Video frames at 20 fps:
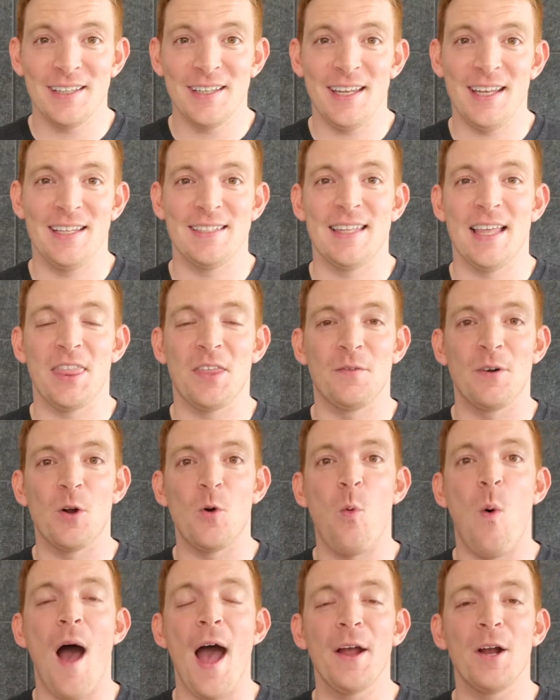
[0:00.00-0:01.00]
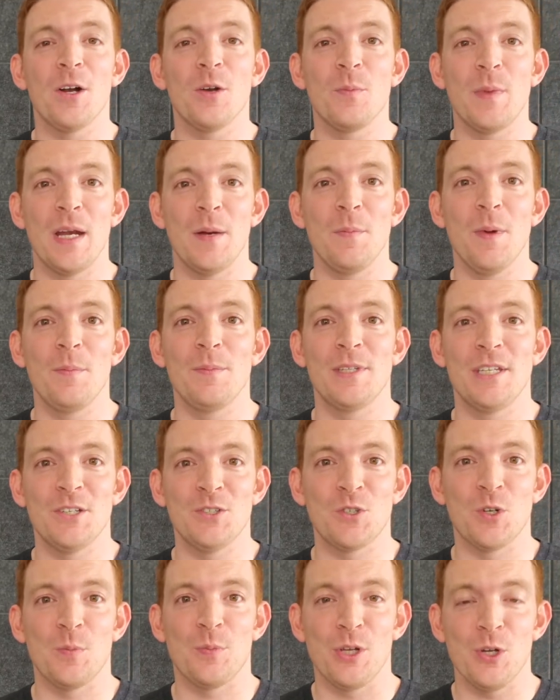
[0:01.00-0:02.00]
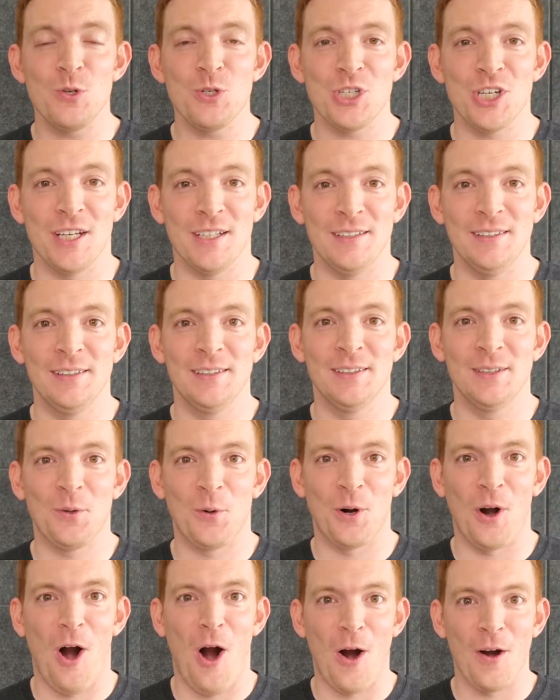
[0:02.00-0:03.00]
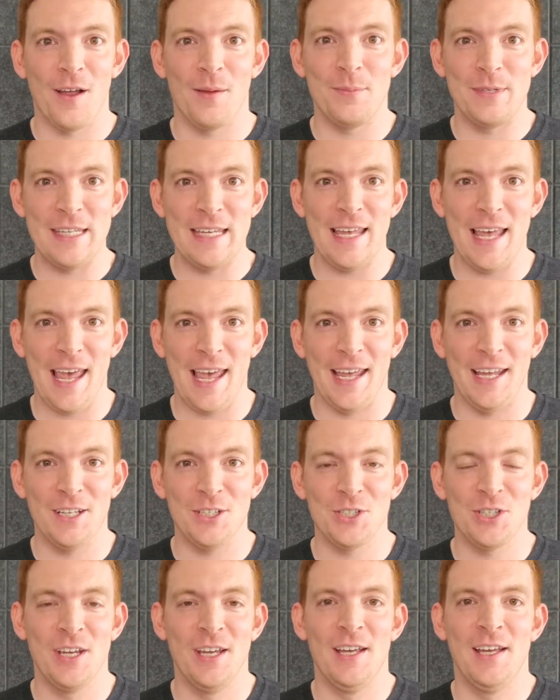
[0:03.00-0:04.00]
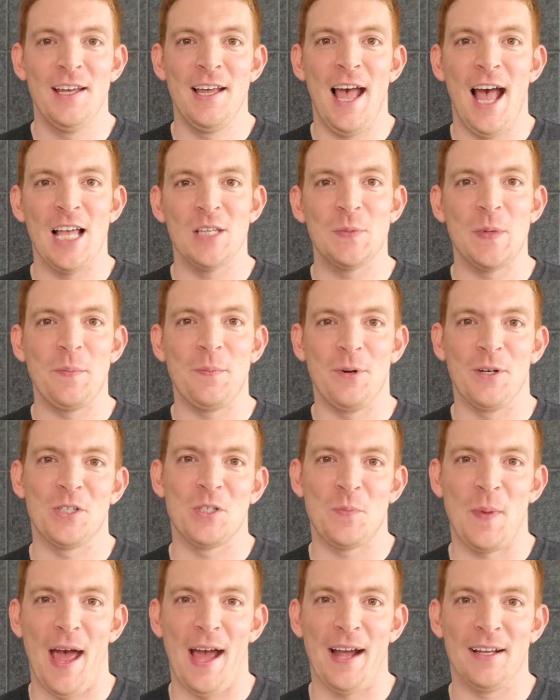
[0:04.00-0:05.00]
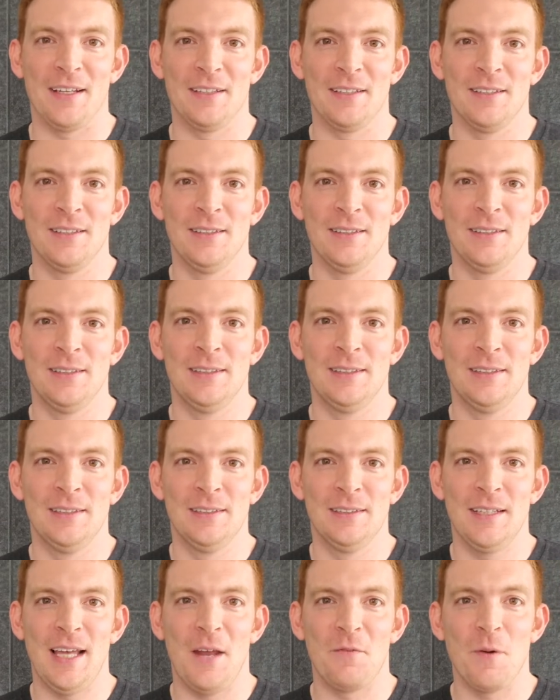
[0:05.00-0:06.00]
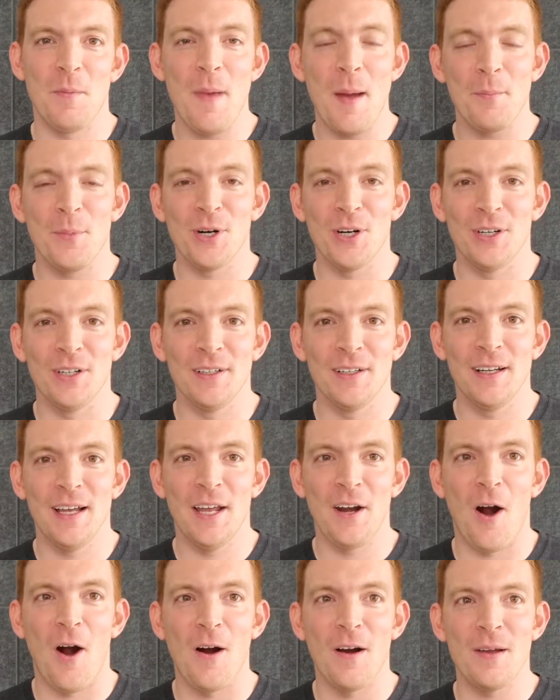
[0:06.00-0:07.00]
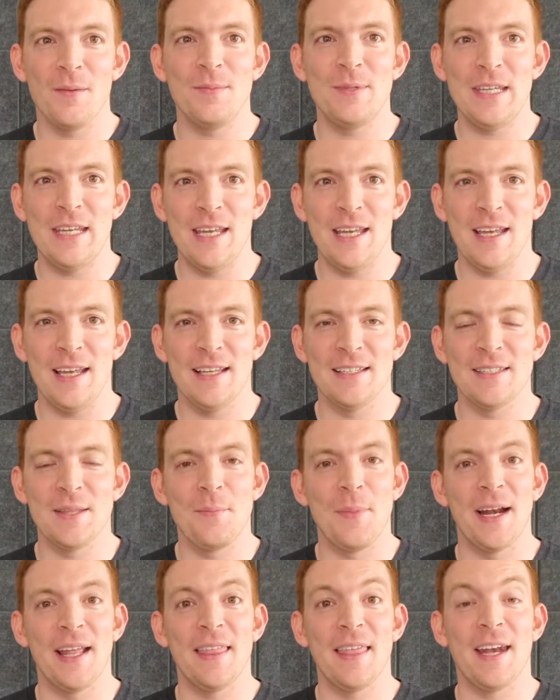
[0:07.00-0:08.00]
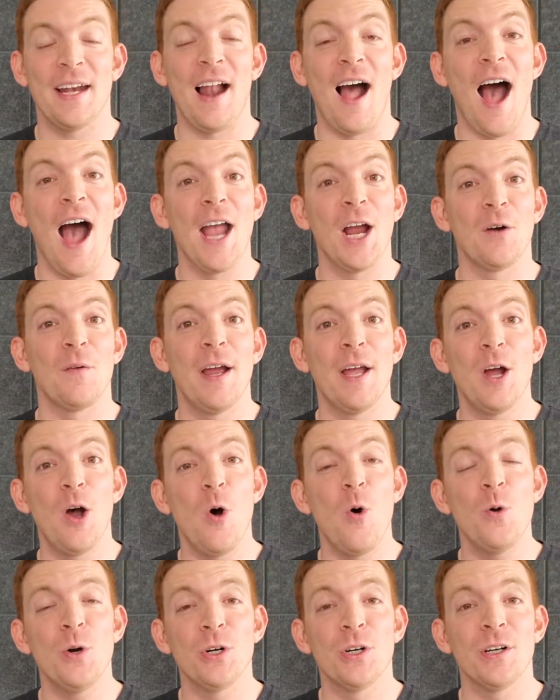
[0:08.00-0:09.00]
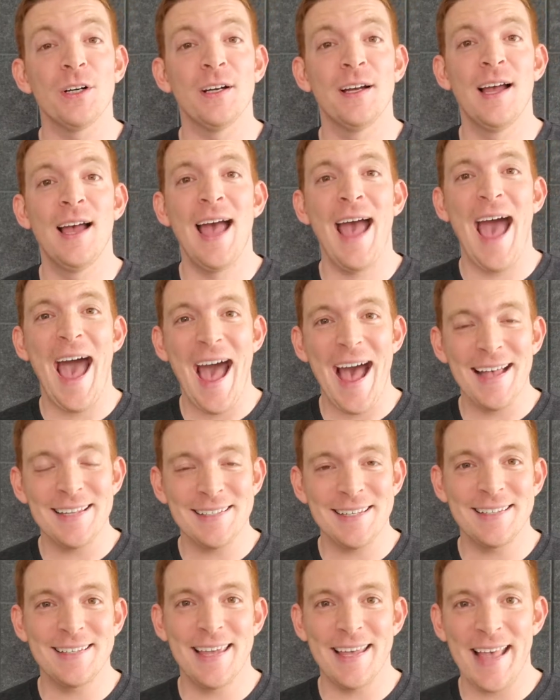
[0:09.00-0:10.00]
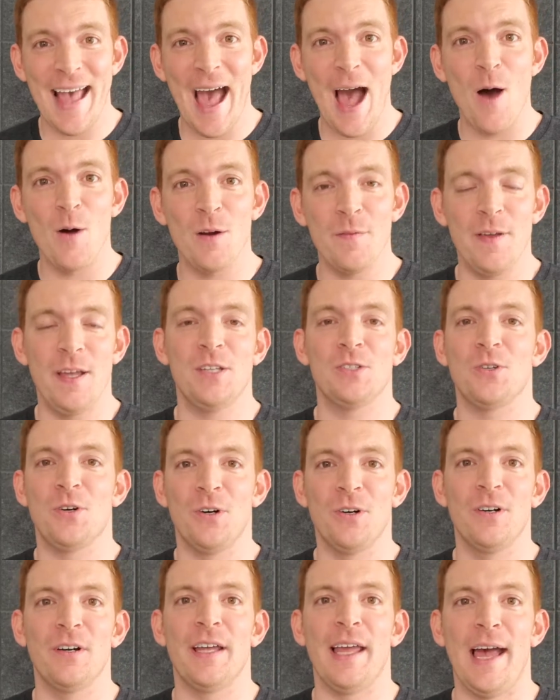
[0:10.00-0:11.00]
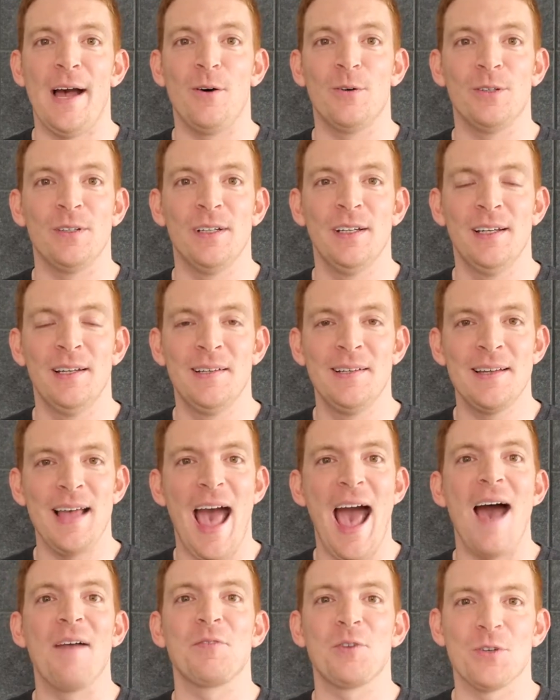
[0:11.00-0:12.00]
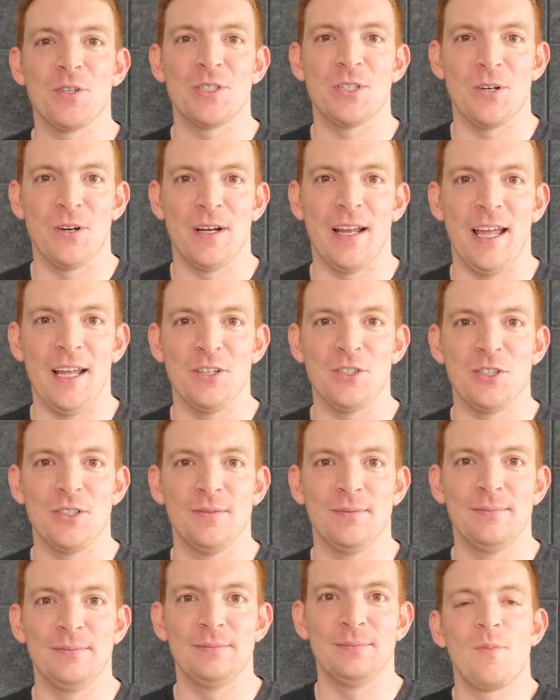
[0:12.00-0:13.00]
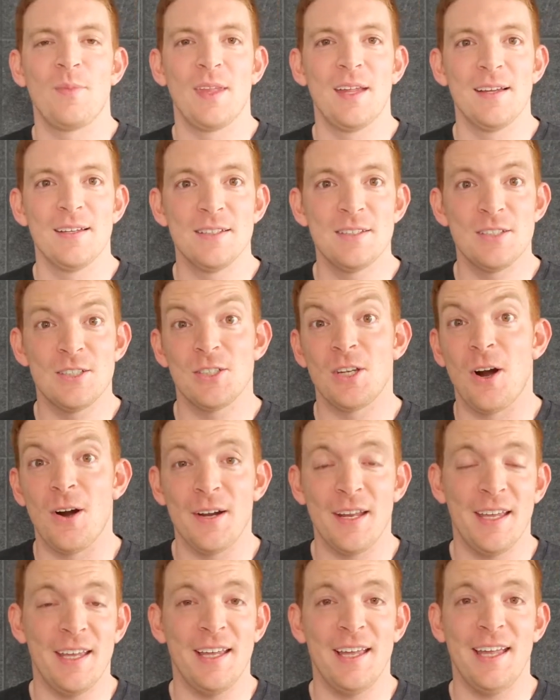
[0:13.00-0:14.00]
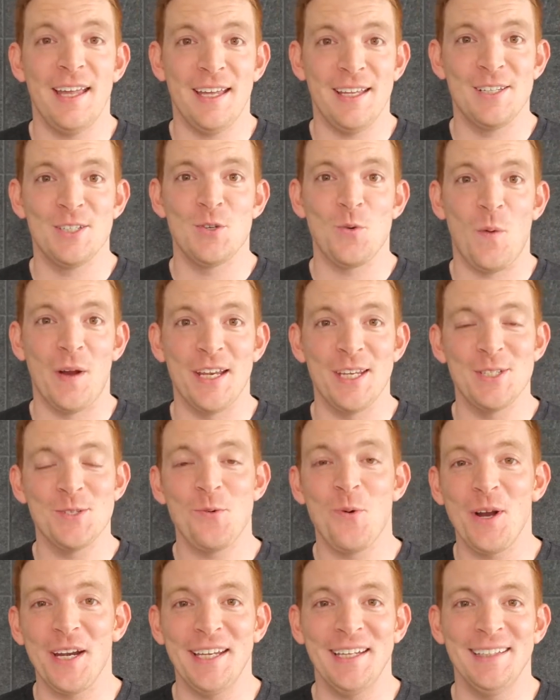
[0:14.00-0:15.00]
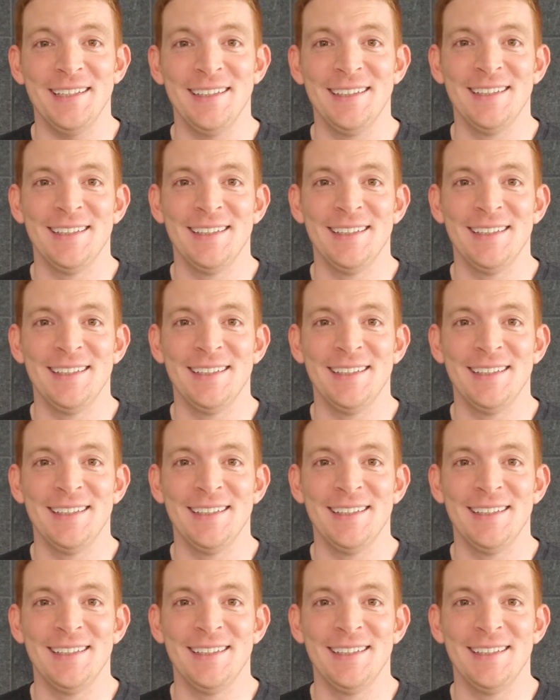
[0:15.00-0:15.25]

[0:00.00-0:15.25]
is that the required minimum distribution, or R M D age, has been pushed back. And remember, an R M D is the money that an I R A owner has to take out of his or her account after a certain age. Starting in twenty twenty,